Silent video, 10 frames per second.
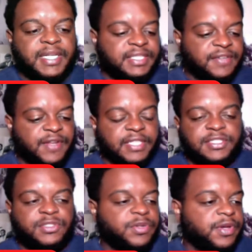Jeff
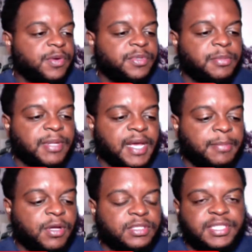Lightsy Jr. here with the
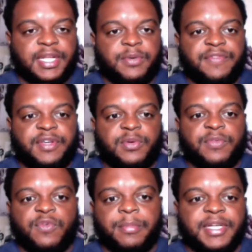Black Boss Channel and Victory
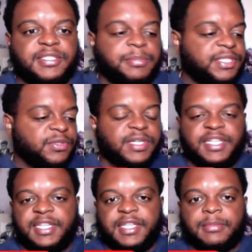Formation. Be sure to
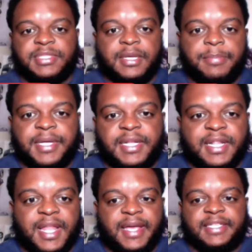hit the thumbs up
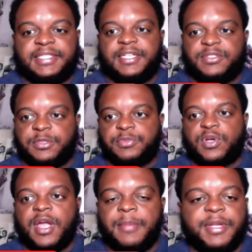button, like, share,
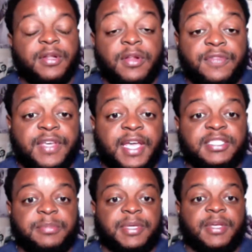subscribe, and the
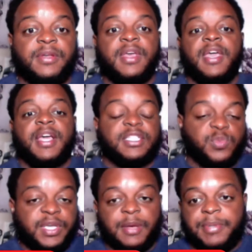notification bell because
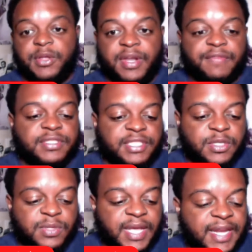we upload every
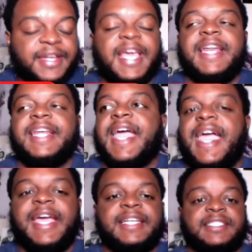single day. Now, Danny
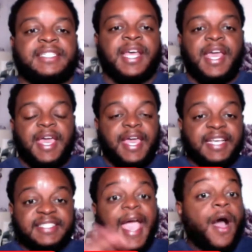Ainge
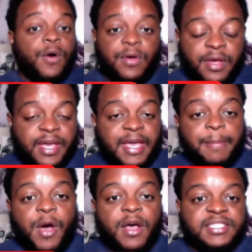is out in
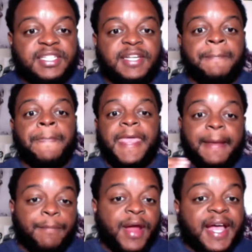Boston,
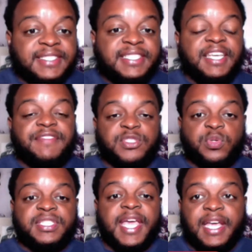and Brad Stevens
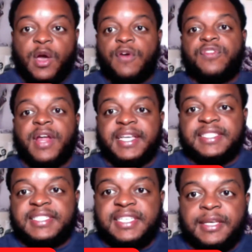will take over as
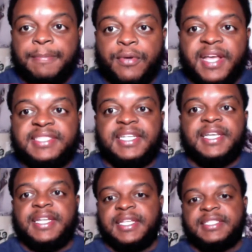the team
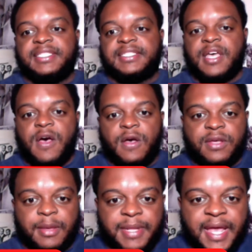president. And this is call
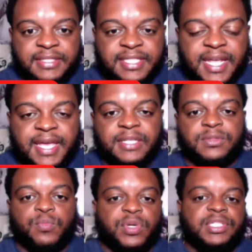coming out today.
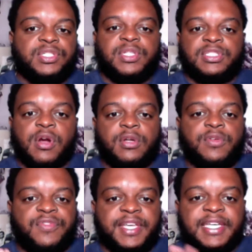I'm reading you this article
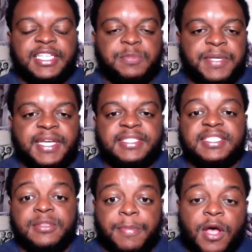via ESPN. This
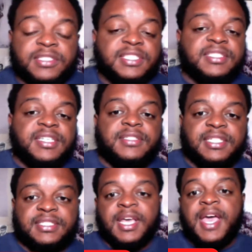is the Boston
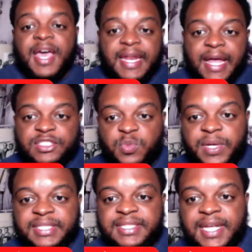Celtics announced
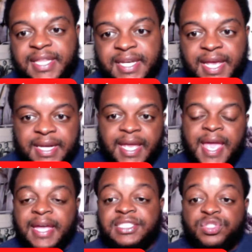Wednesday that Danny
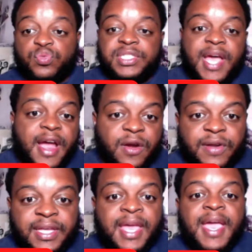Ainge is
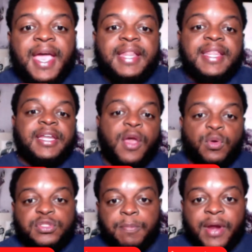retiring and that
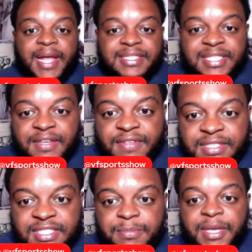coach Brad
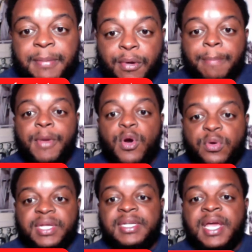Stevens is being
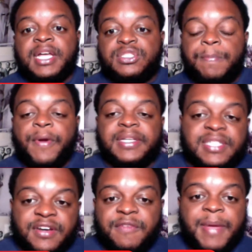promoted to
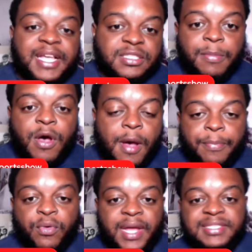president of basketball
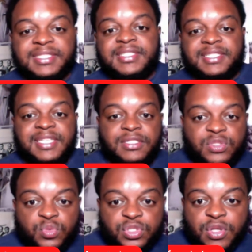operations. The
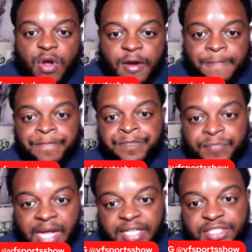Celtics will start
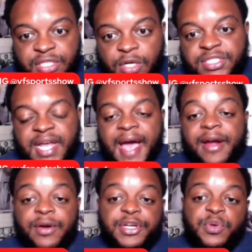a search to
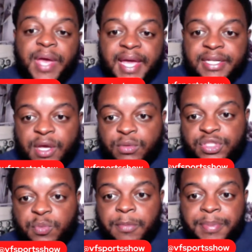hire a new head
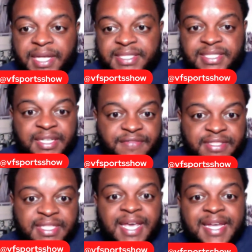coach to replace
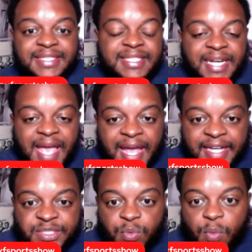Stevens and said
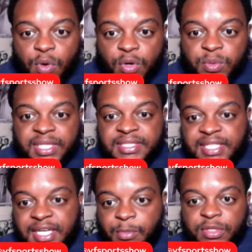Ainge will work with the
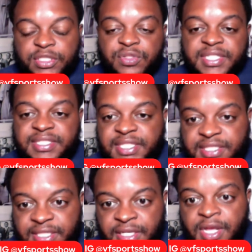team on the
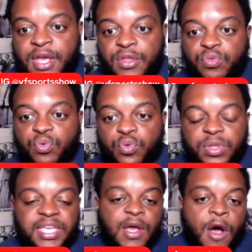transition through
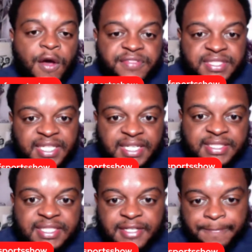the
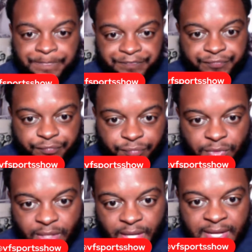offseason.
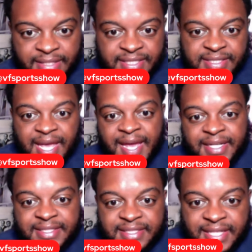That's as
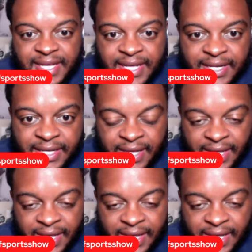Ainge said.